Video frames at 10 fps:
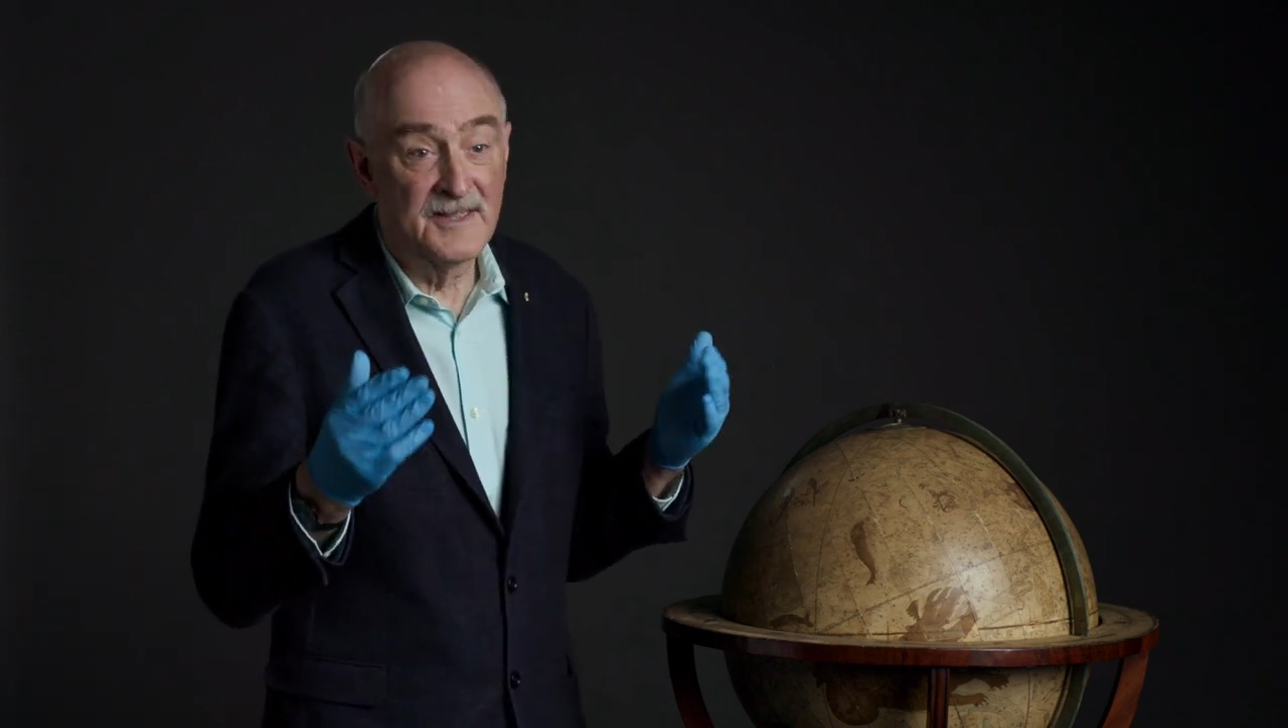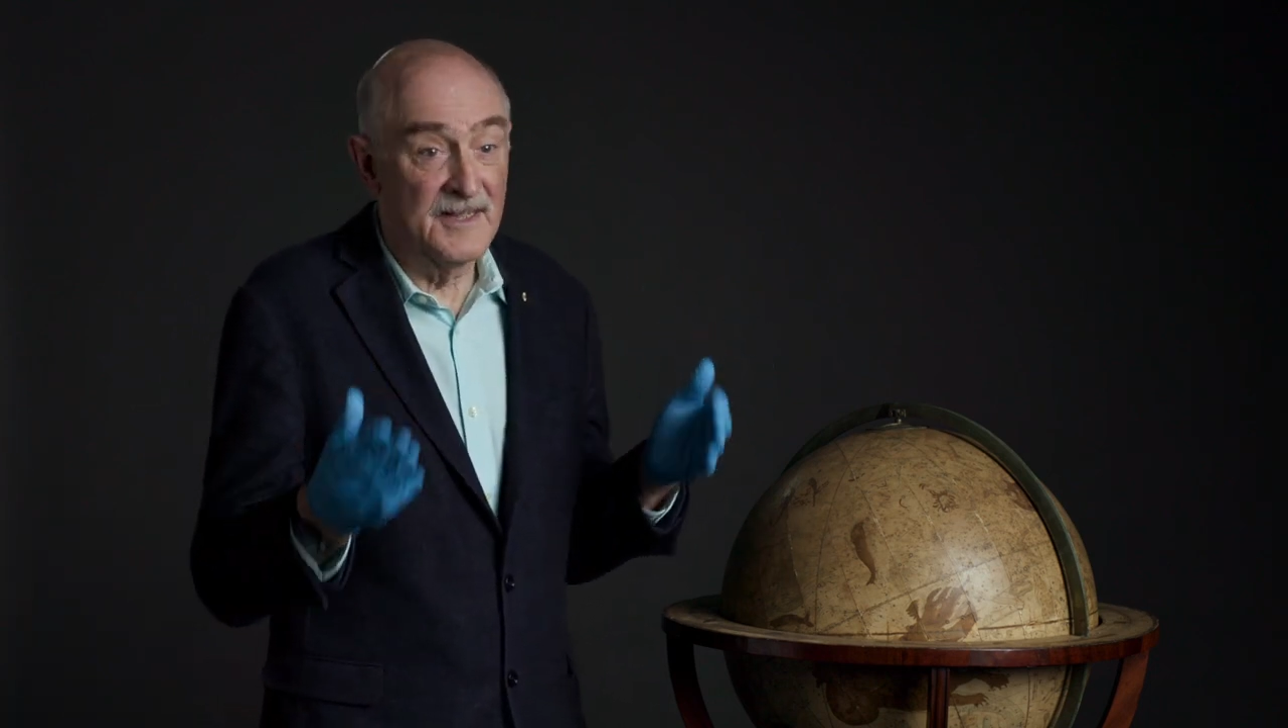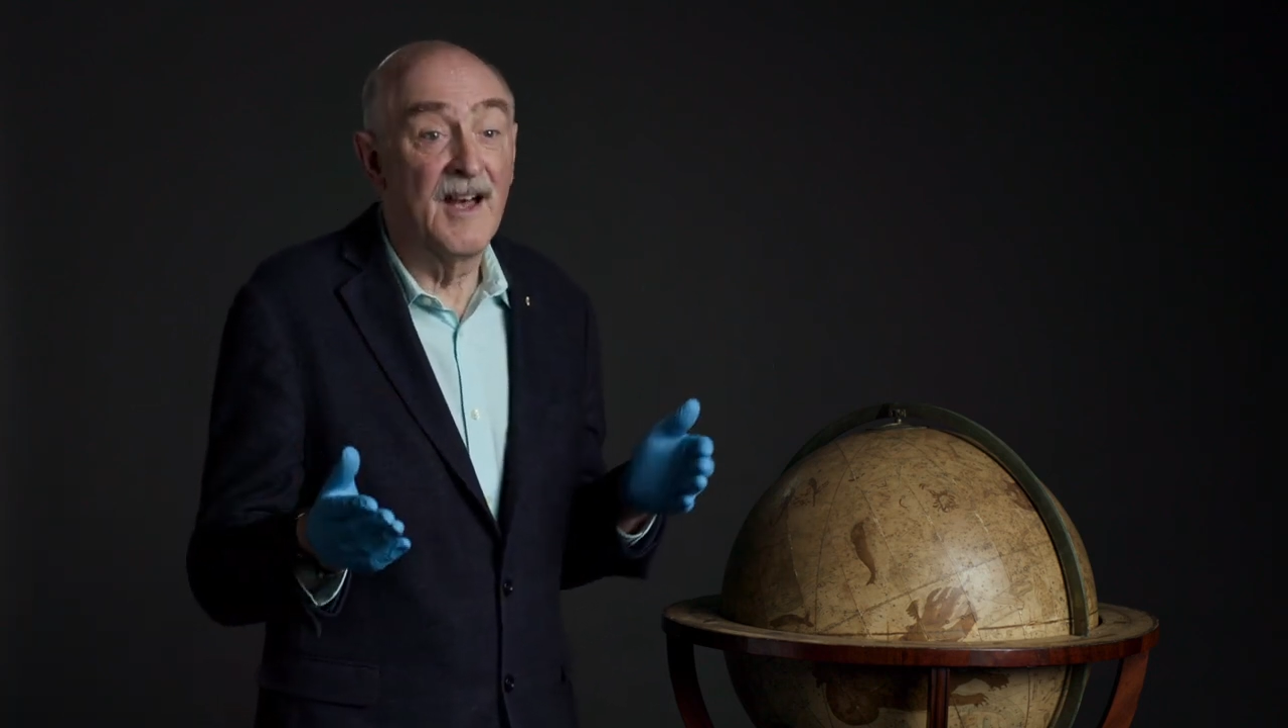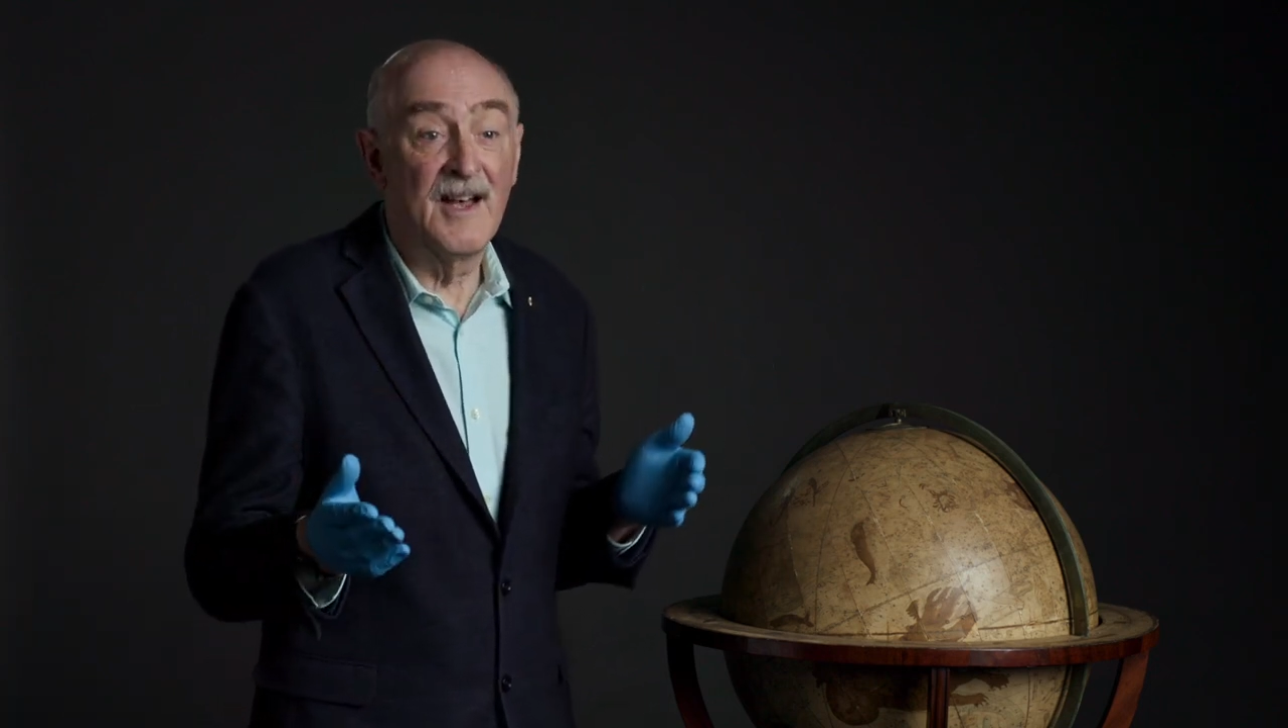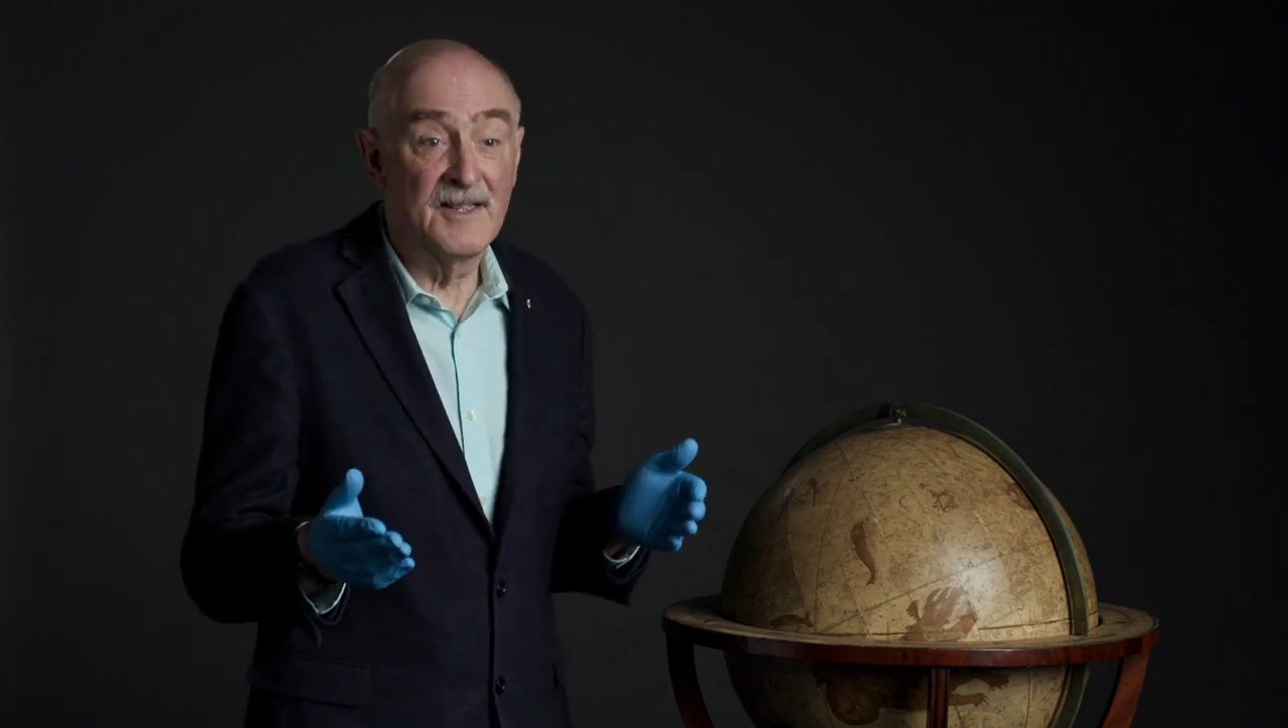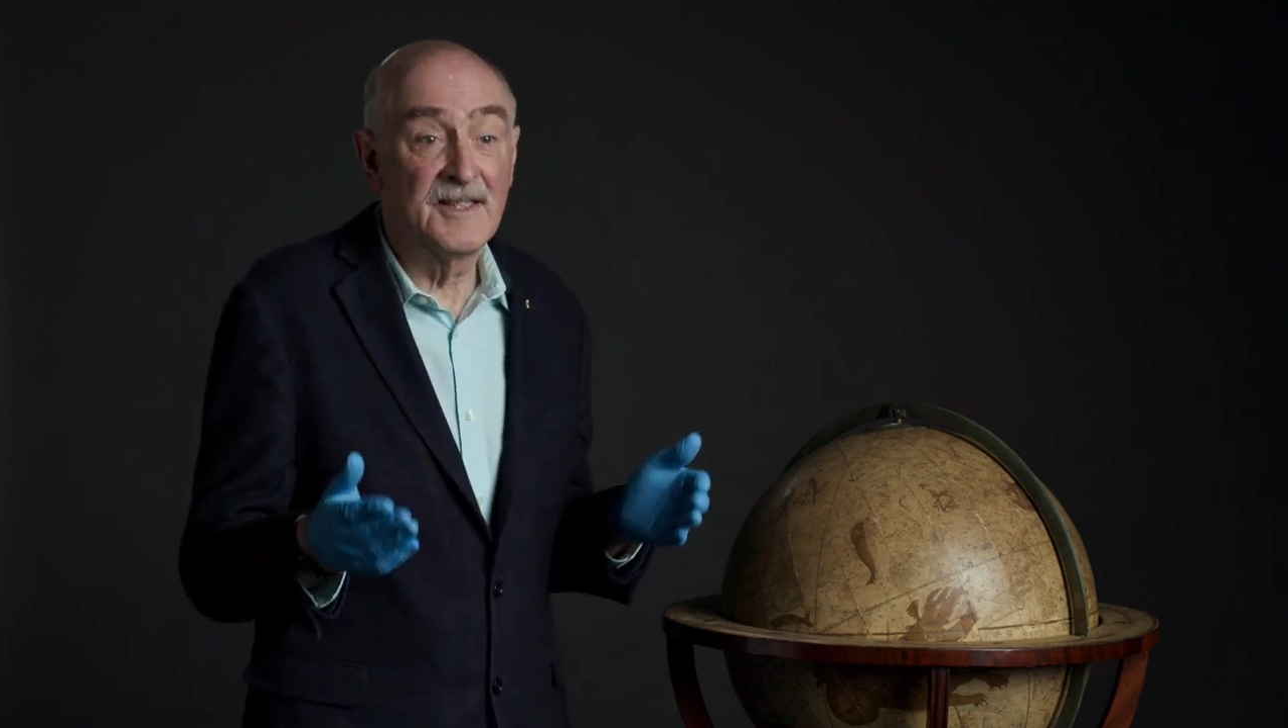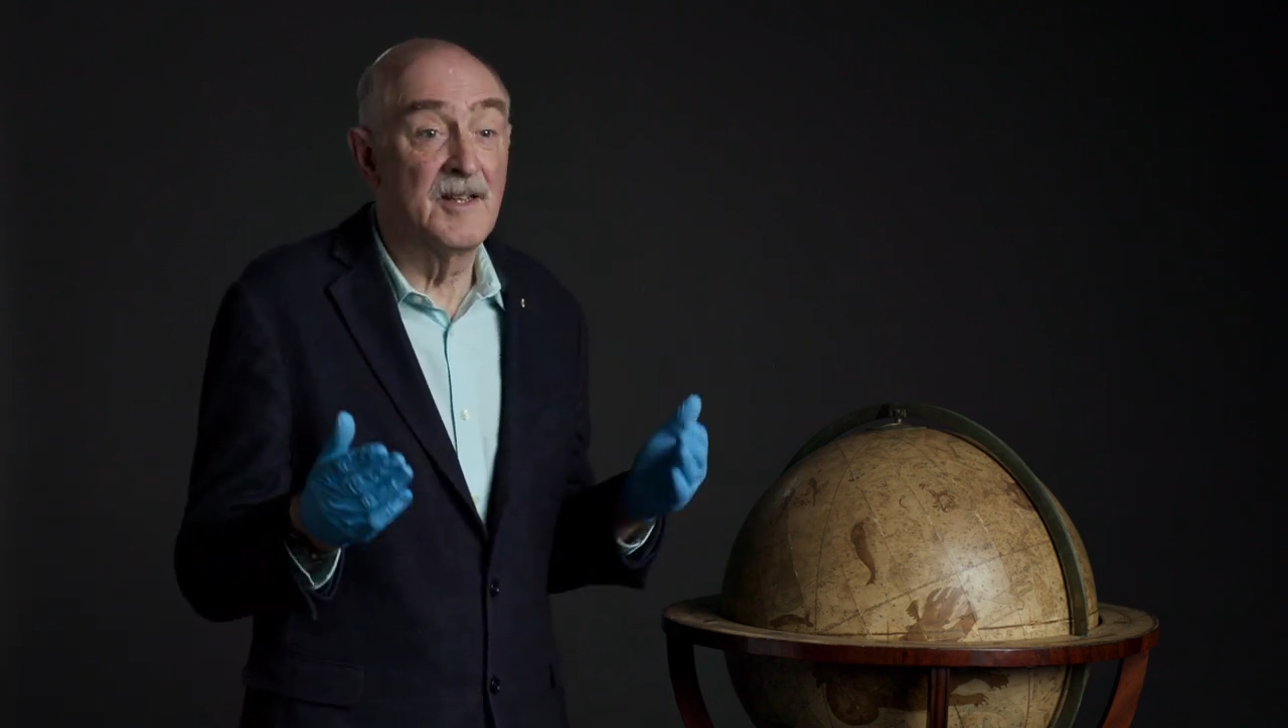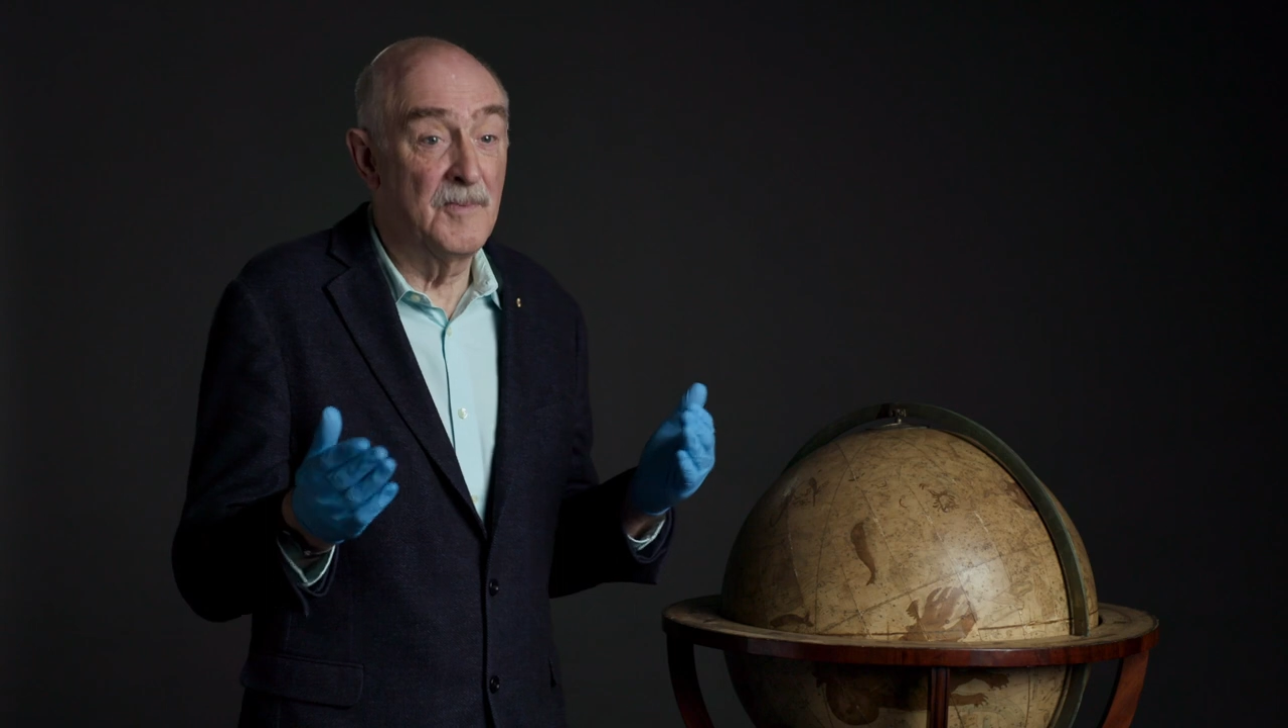stars and the